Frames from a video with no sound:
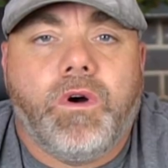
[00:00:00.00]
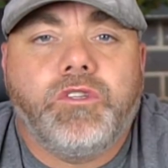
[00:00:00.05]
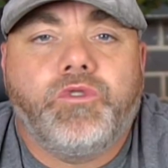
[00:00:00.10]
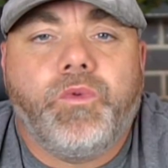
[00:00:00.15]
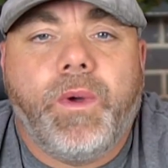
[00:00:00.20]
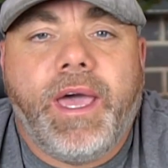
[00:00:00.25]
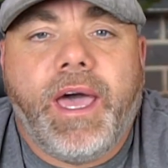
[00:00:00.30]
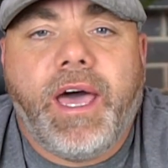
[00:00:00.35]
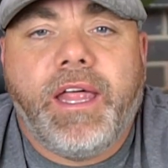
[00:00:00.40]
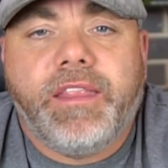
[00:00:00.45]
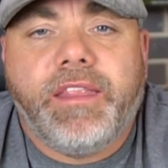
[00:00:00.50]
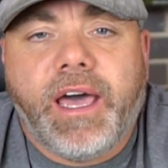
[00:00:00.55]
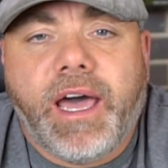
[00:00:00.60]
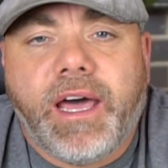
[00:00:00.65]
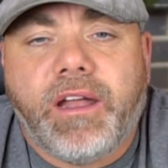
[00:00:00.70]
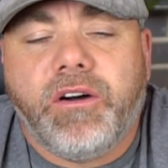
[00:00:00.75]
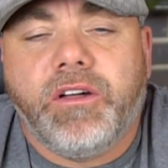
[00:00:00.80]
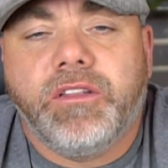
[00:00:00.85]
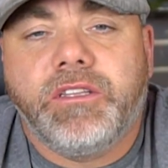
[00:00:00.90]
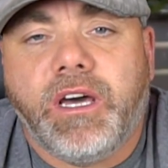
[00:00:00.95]
Once we had
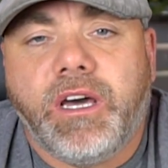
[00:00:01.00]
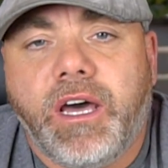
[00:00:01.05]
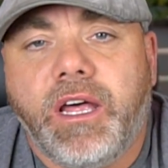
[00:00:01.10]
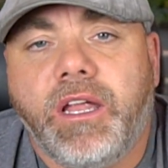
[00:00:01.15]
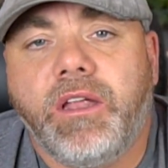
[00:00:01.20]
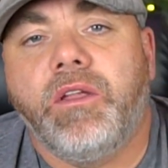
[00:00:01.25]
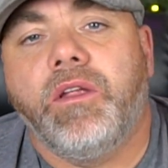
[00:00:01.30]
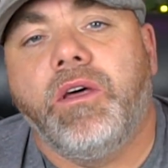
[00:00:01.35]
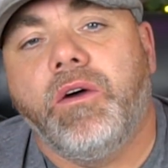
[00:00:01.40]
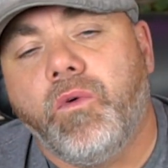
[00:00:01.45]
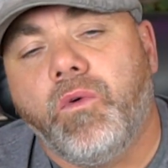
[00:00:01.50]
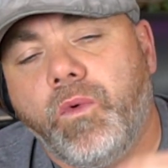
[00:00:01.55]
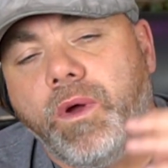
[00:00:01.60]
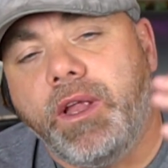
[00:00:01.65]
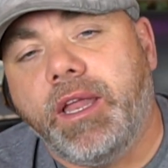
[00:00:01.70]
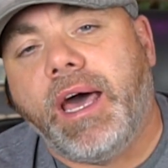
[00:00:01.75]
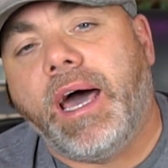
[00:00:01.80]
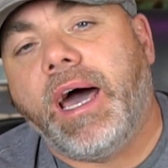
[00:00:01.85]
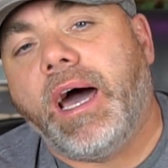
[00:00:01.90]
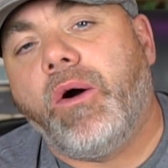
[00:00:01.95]
that all done,
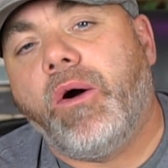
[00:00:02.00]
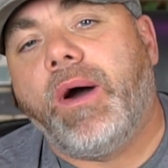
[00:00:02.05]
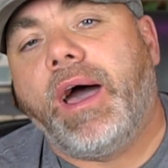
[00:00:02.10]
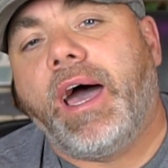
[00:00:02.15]
we now